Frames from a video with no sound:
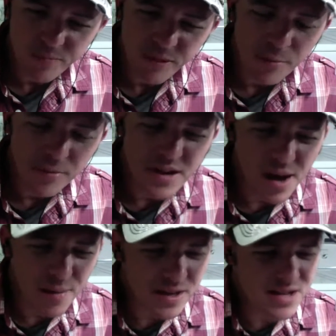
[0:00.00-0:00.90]
But yeah, I
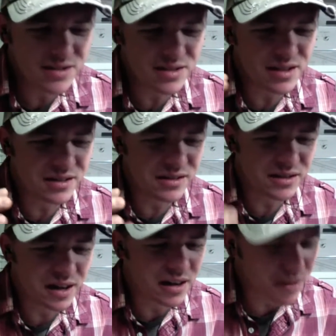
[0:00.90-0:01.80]
mean it's
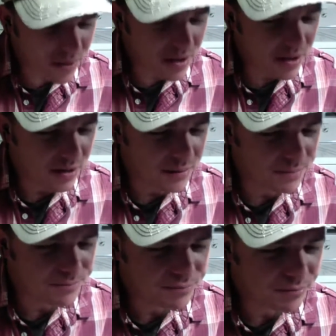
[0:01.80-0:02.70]
kind of thin,
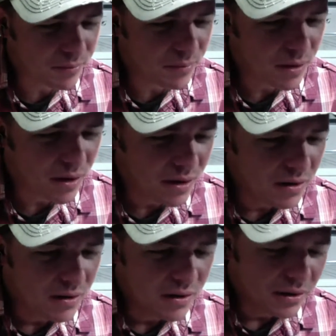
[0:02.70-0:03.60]

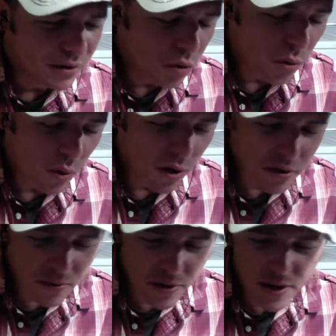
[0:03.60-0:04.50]
a little
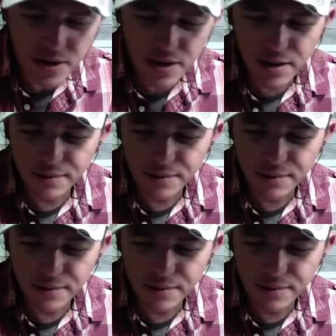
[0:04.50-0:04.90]
watery,